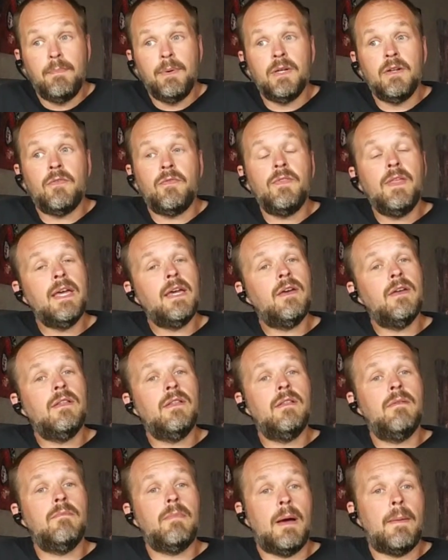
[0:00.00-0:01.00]
But if they
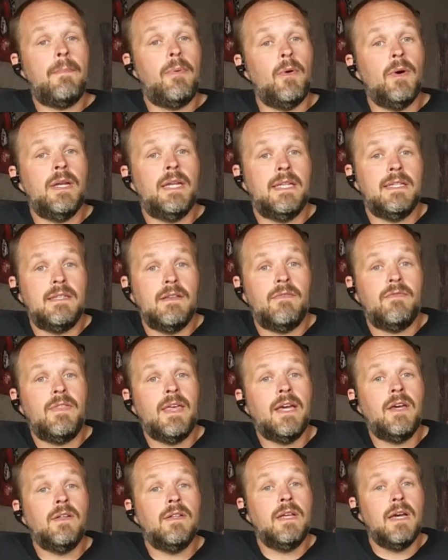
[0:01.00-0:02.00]
could, my point is, if
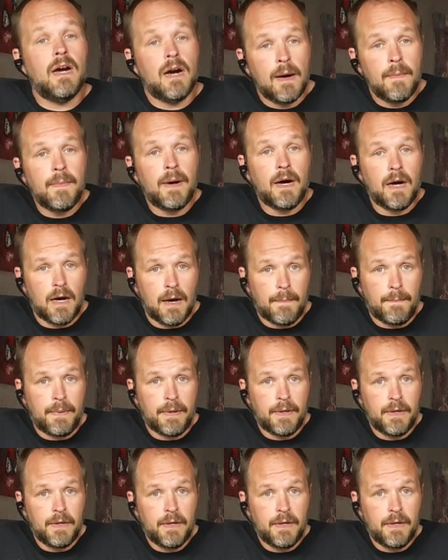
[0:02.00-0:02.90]
they could come up